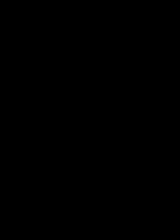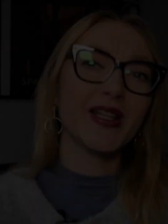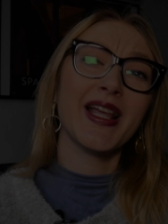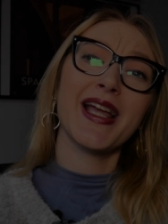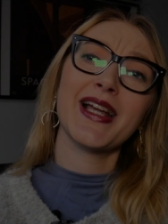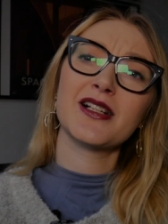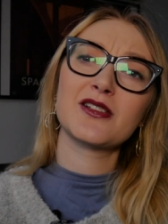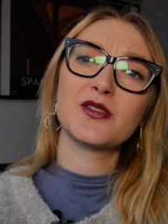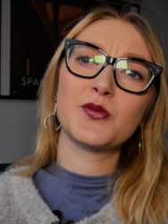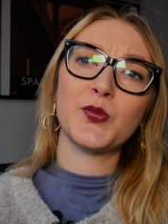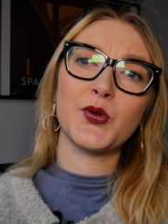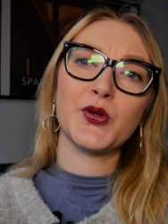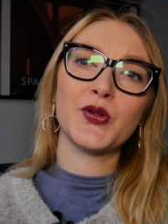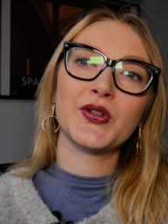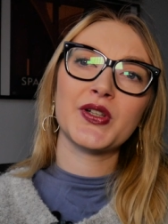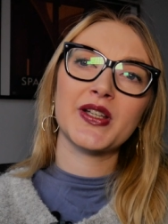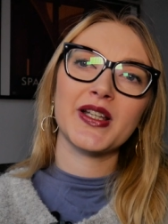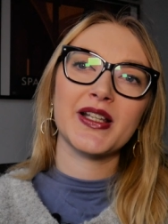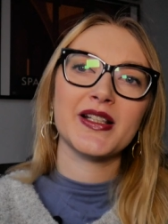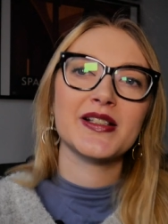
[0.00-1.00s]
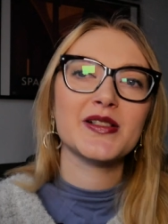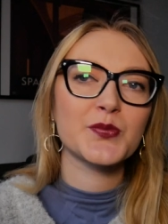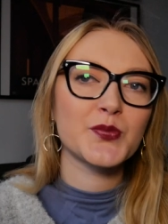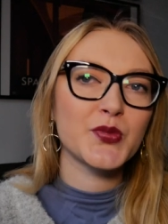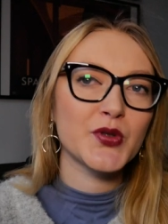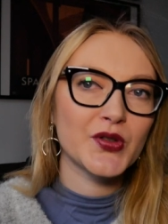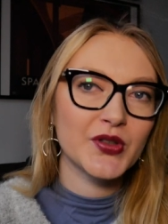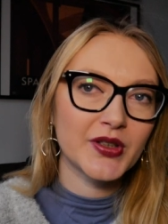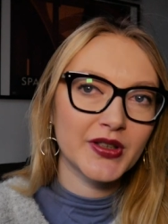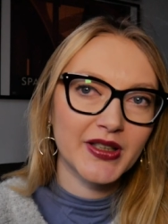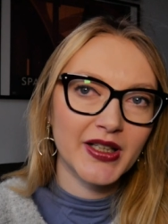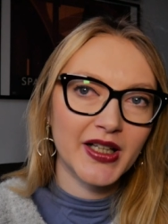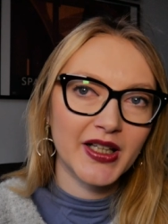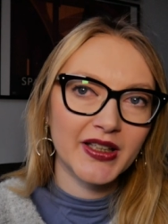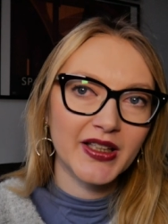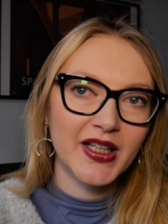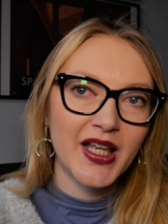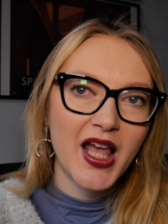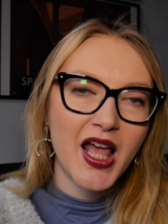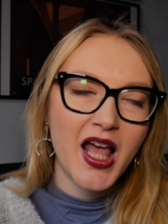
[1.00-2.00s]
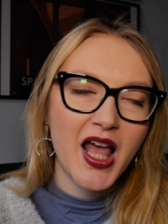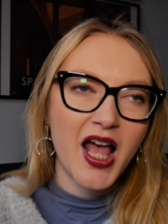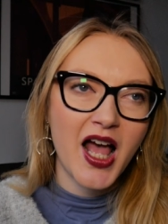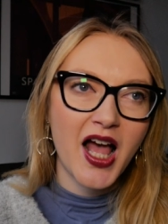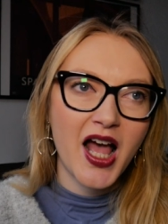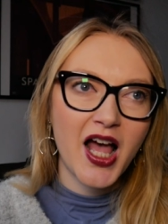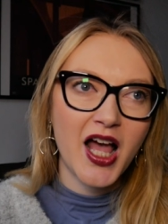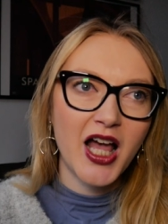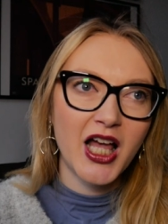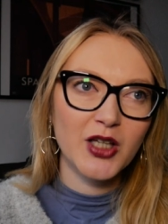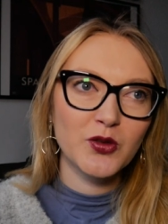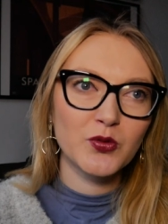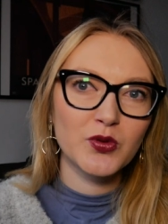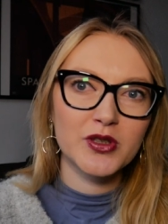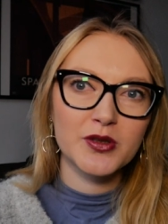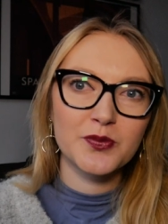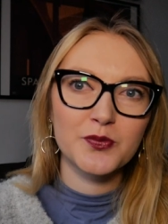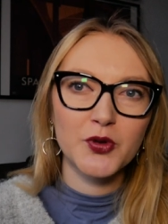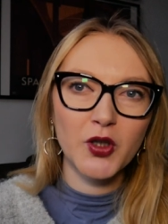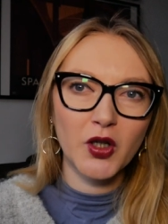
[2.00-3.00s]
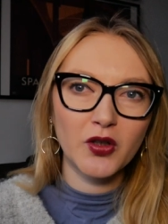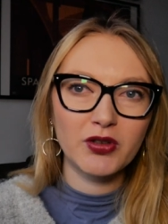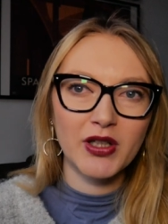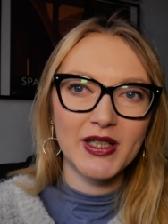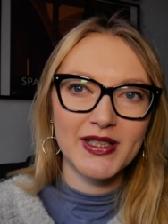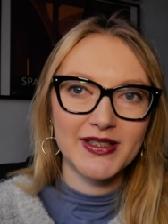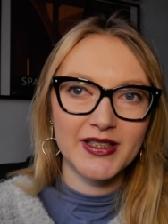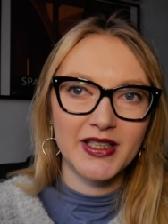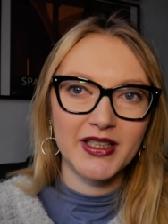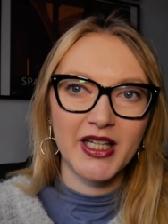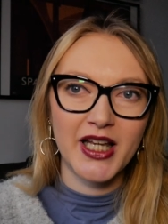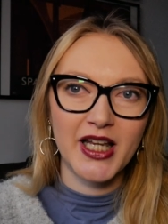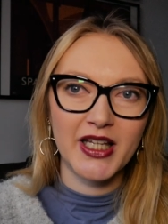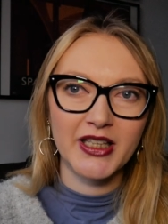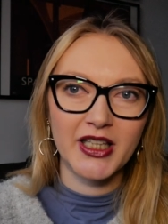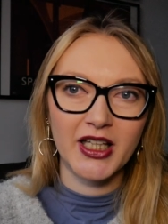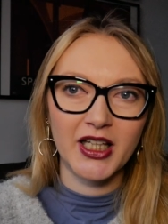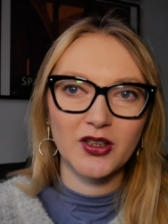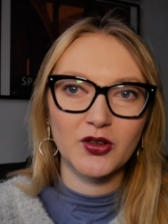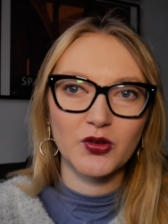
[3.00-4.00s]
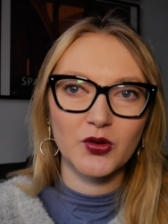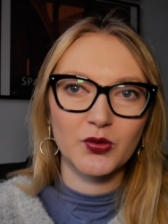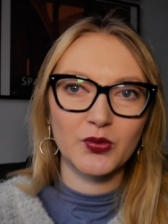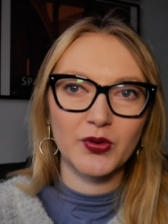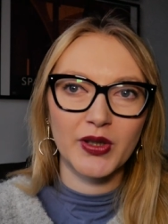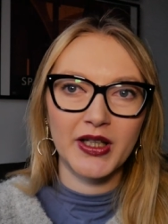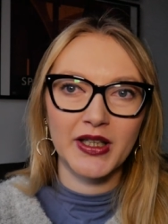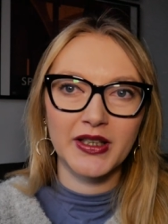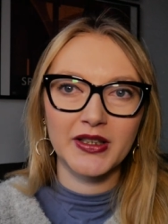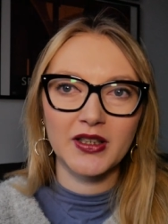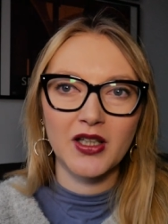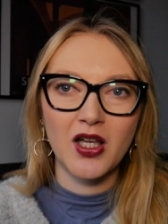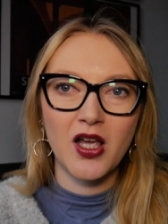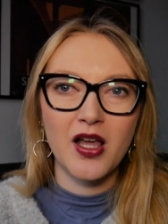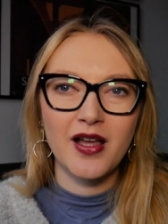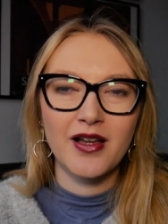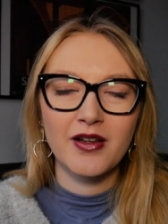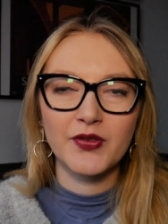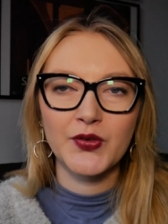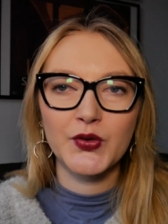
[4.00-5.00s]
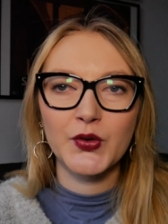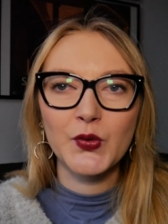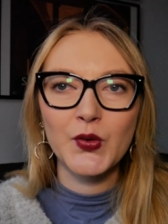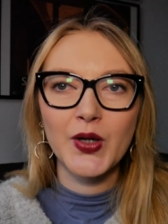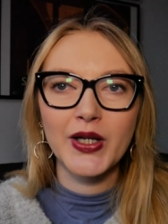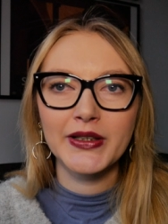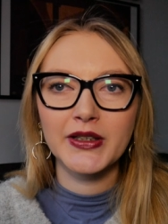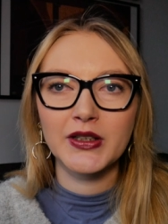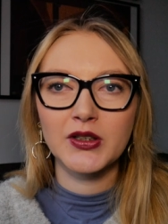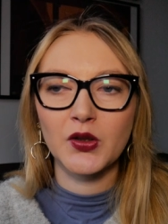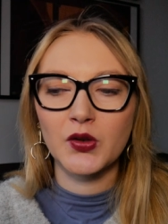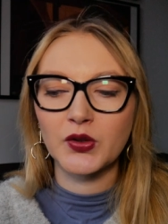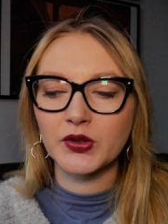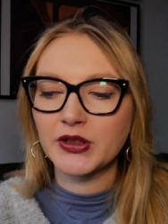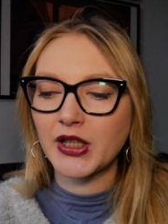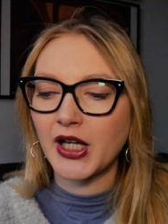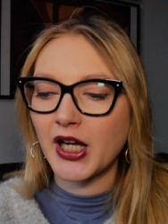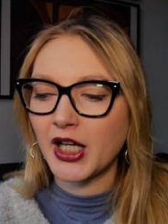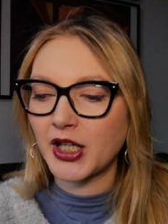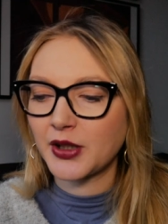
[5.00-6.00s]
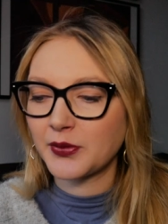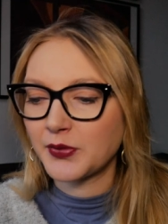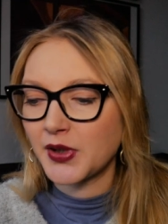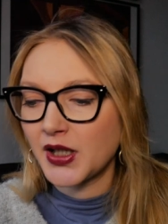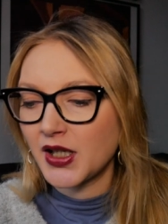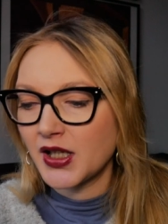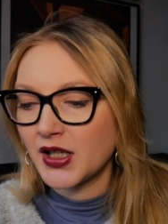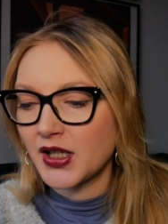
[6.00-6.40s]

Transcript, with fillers: Next book is a book that I was procrastinating to read for quite a long time.